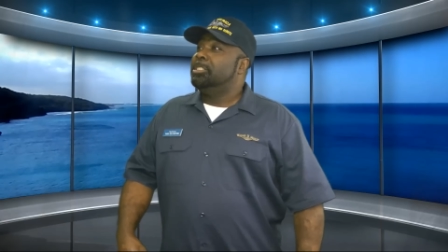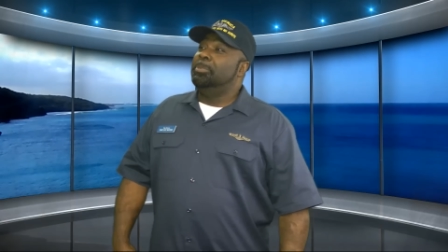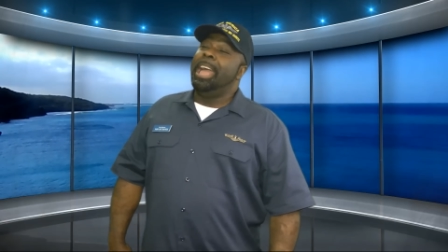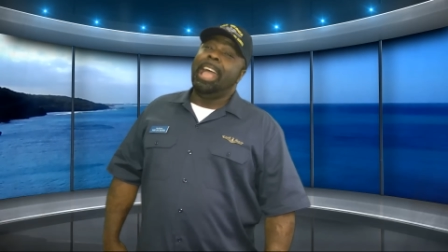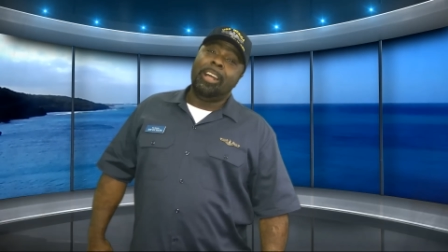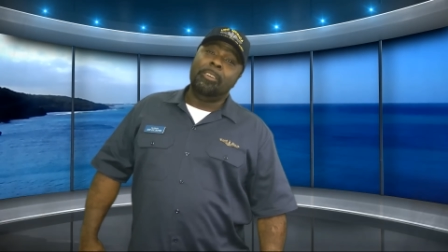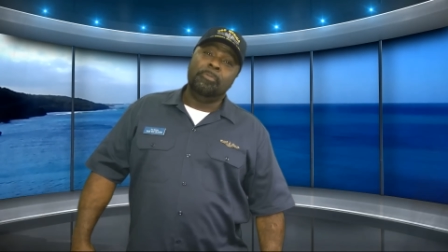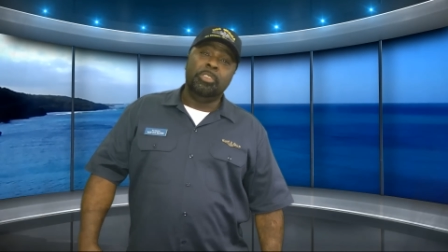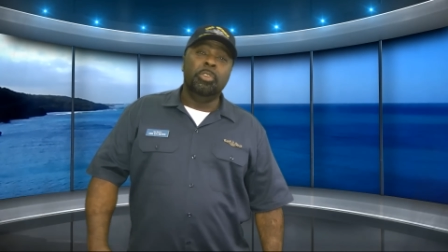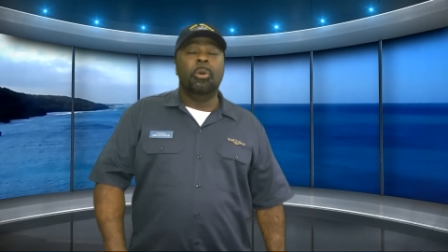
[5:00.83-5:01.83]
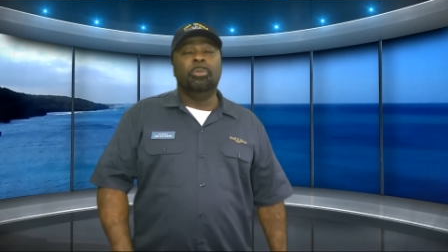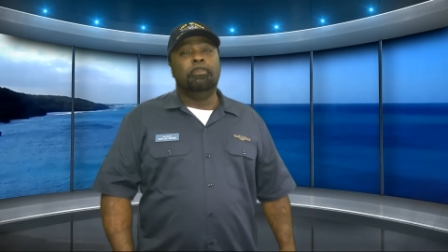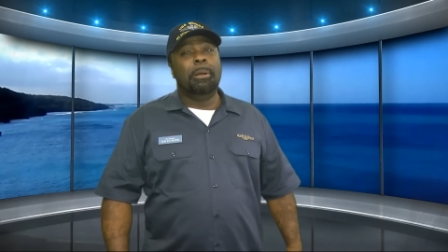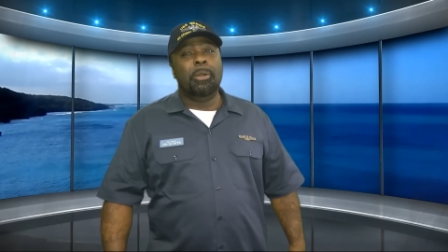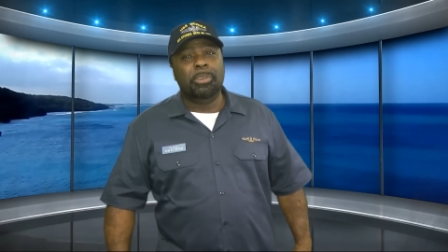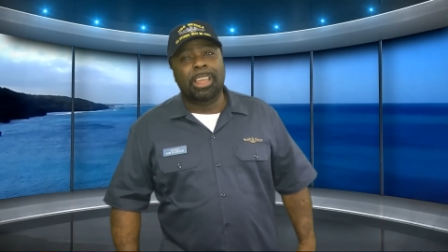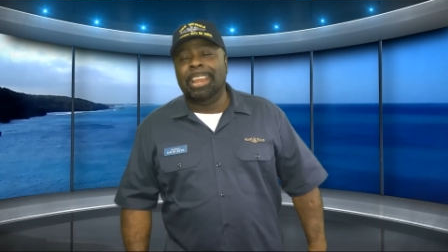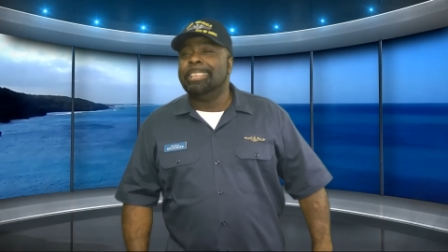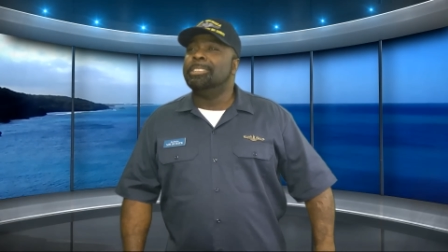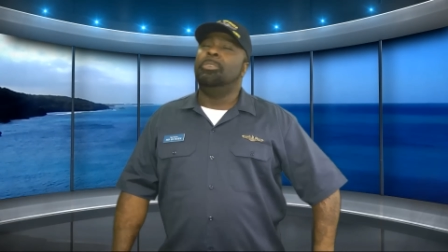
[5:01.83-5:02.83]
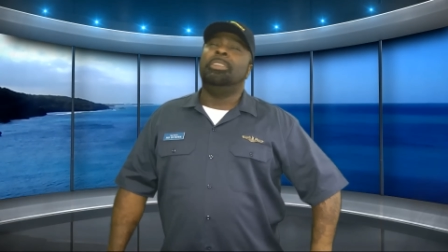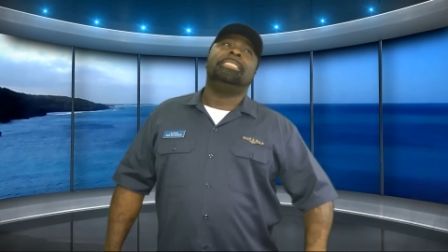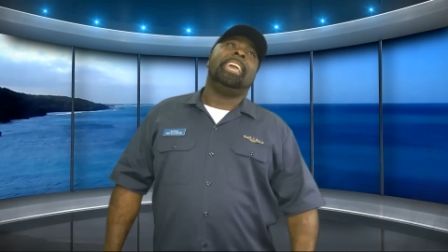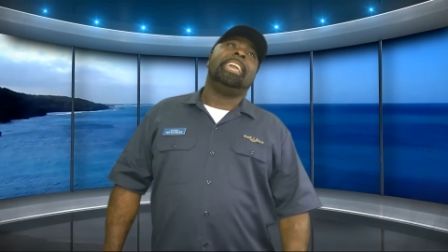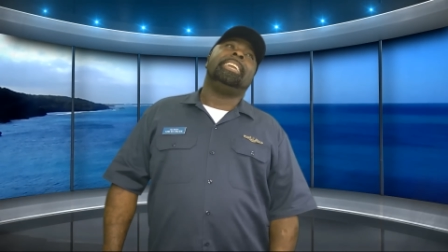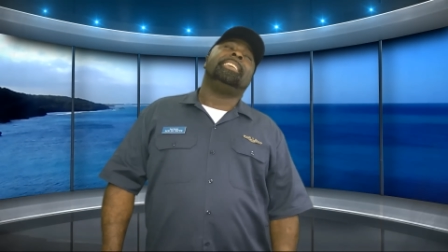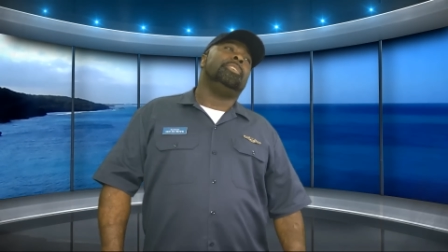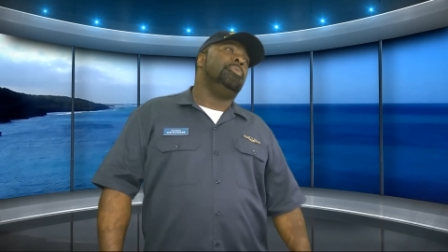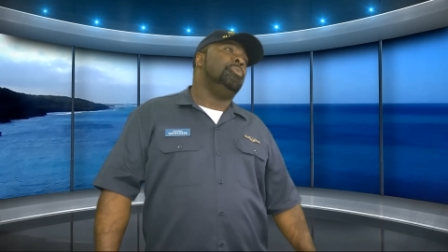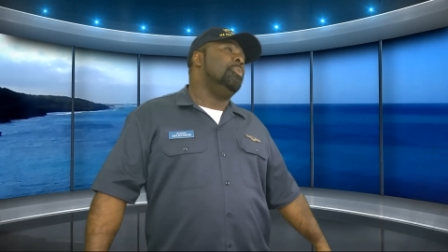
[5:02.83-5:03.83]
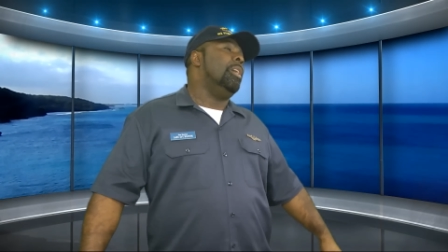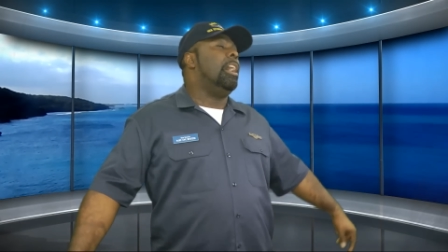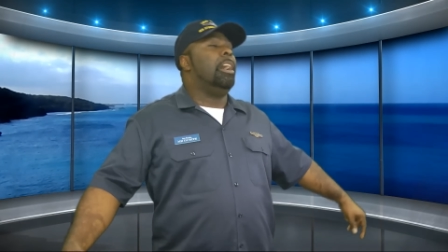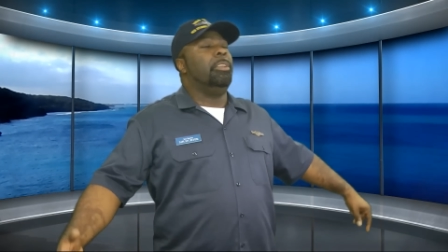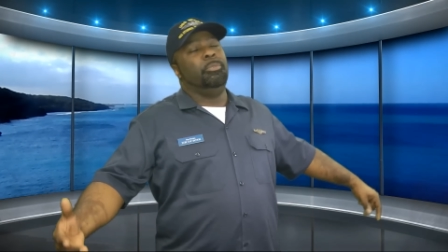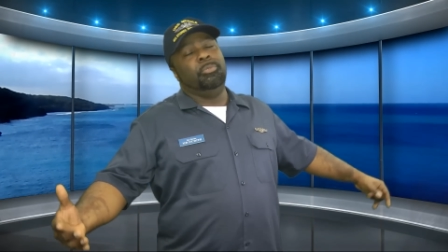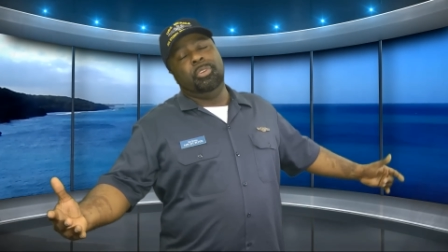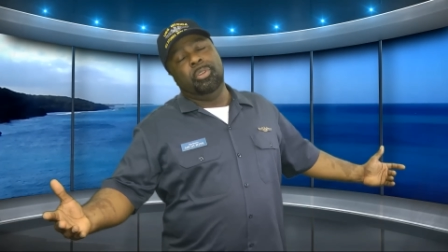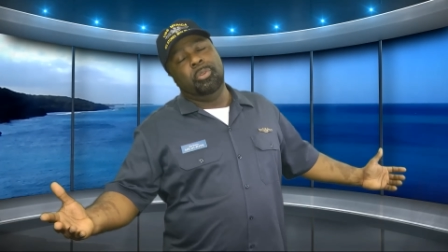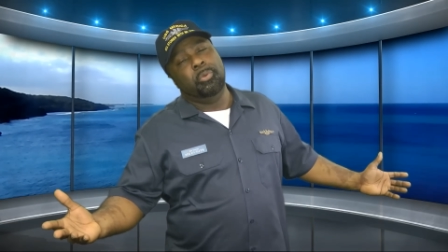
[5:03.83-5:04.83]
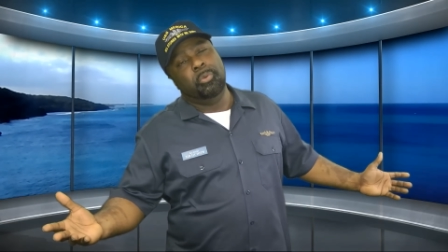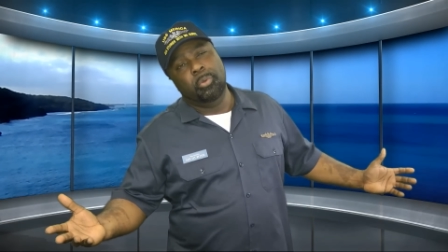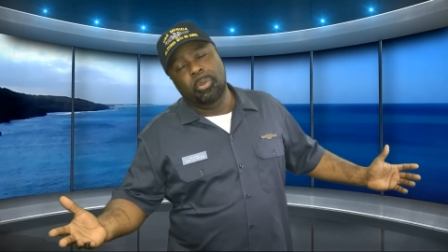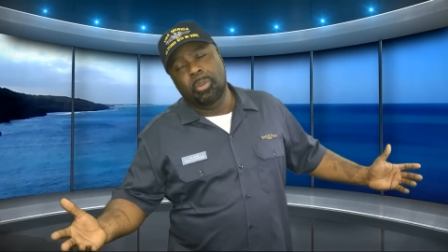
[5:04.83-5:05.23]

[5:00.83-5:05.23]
now you on the boat, and it's gonna take you. I don't know.